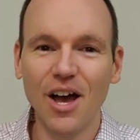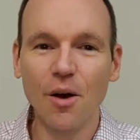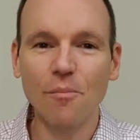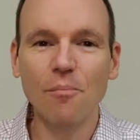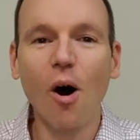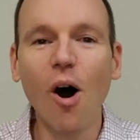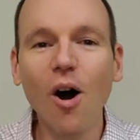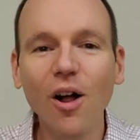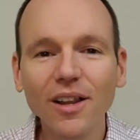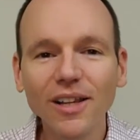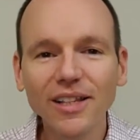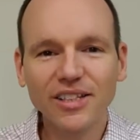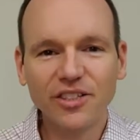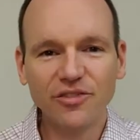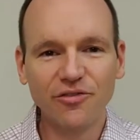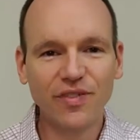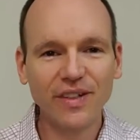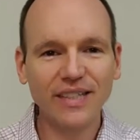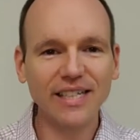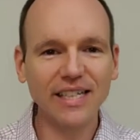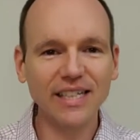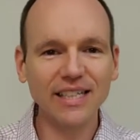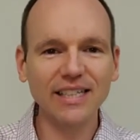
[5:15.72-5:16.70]
Paul is
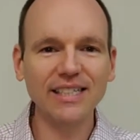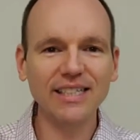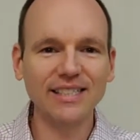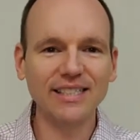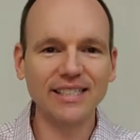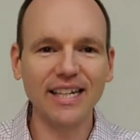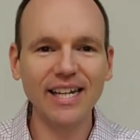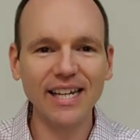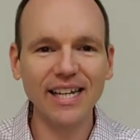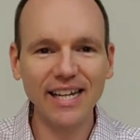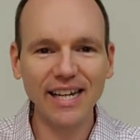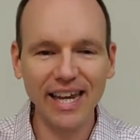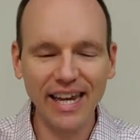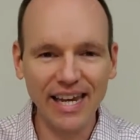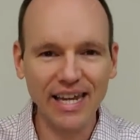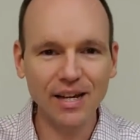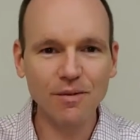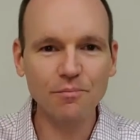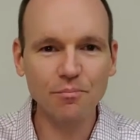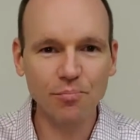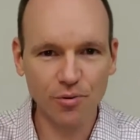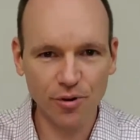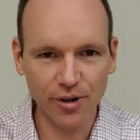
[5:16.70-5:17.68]
physically sitting
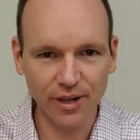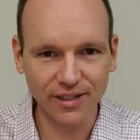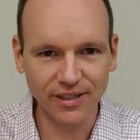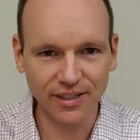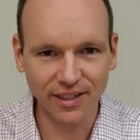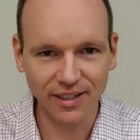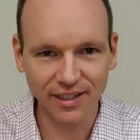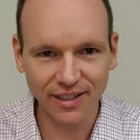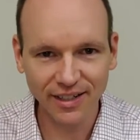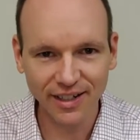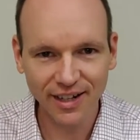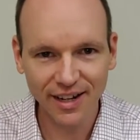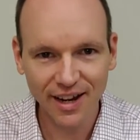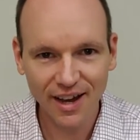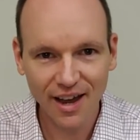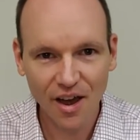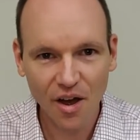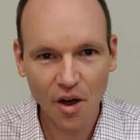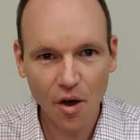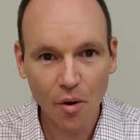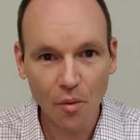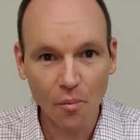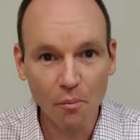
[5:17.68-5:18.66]
in prison,
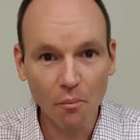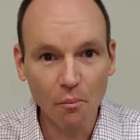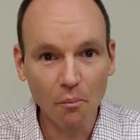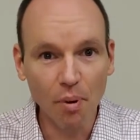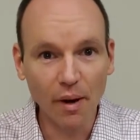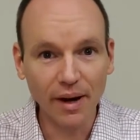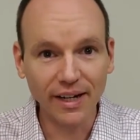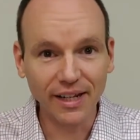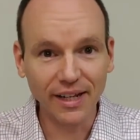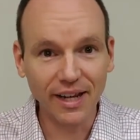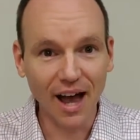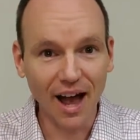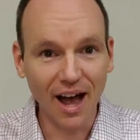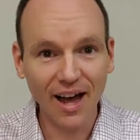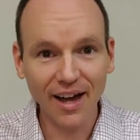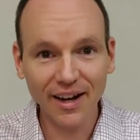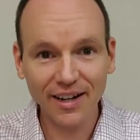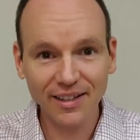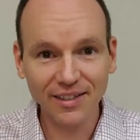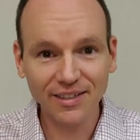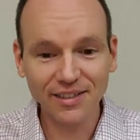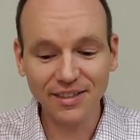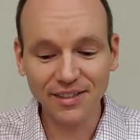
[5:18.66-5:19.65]
but
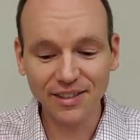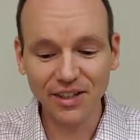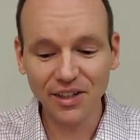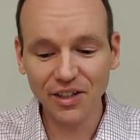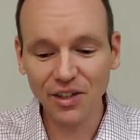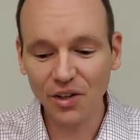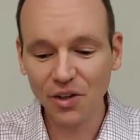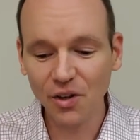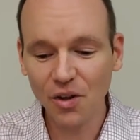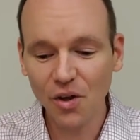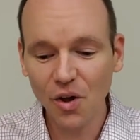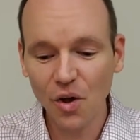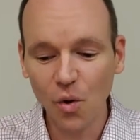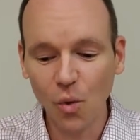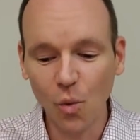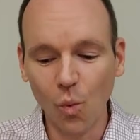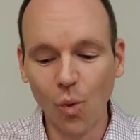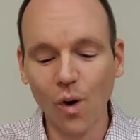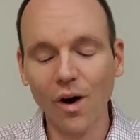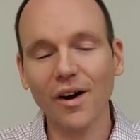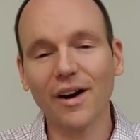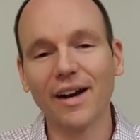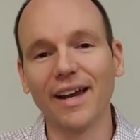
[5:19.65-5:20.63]
God is still
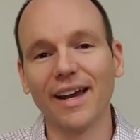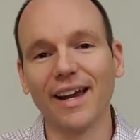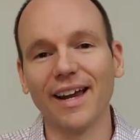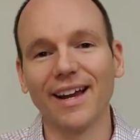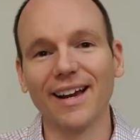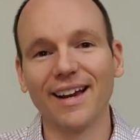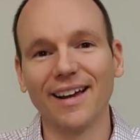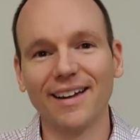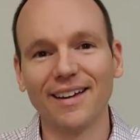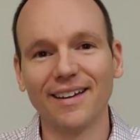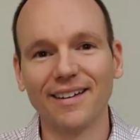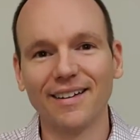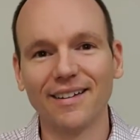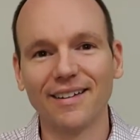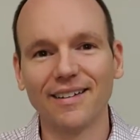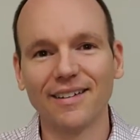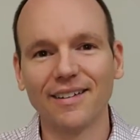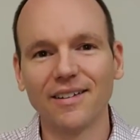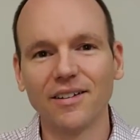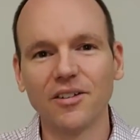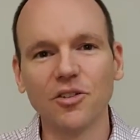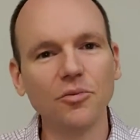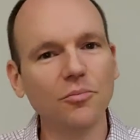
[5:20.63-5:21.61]
working.
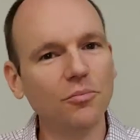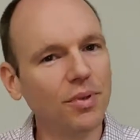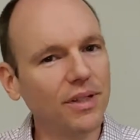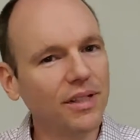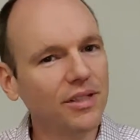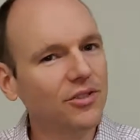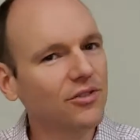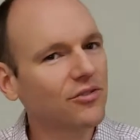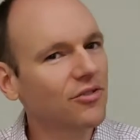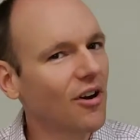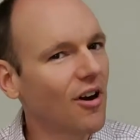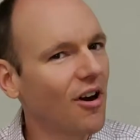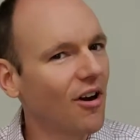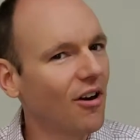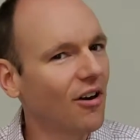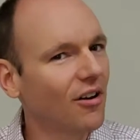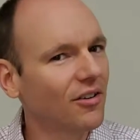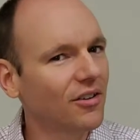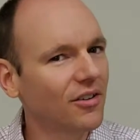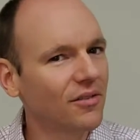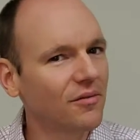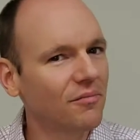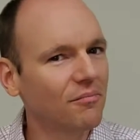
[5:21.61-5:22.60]
Be
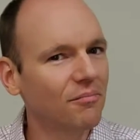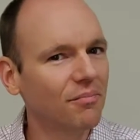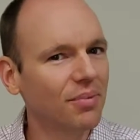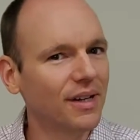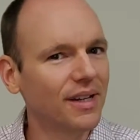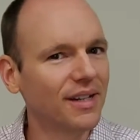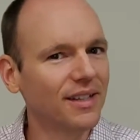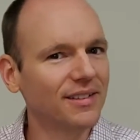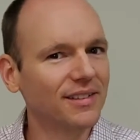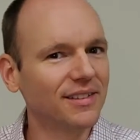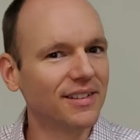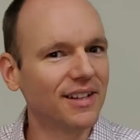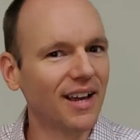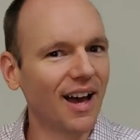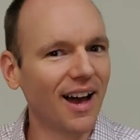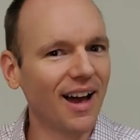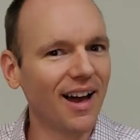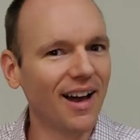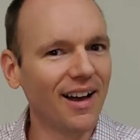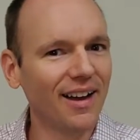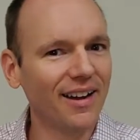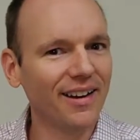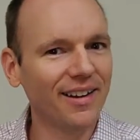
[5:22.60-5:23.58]
strong, because
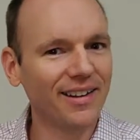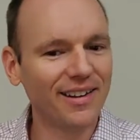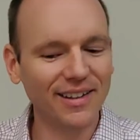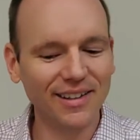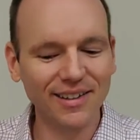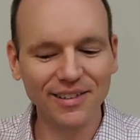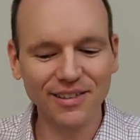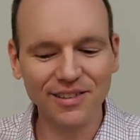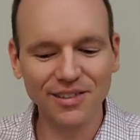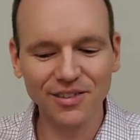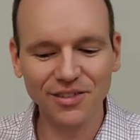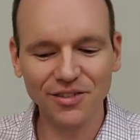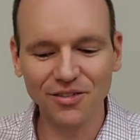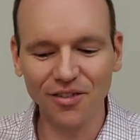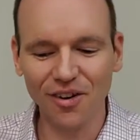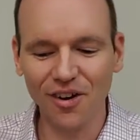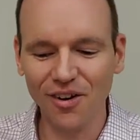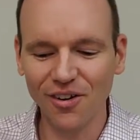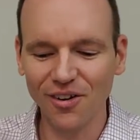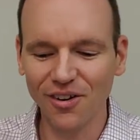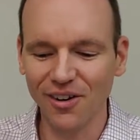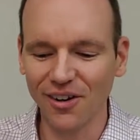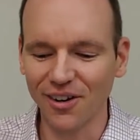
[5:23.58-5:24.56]
God is
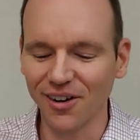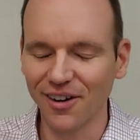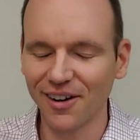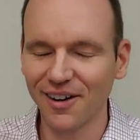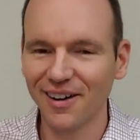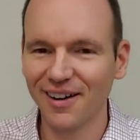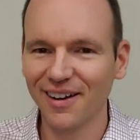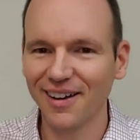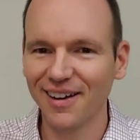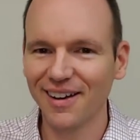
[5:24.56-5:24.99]
stronger.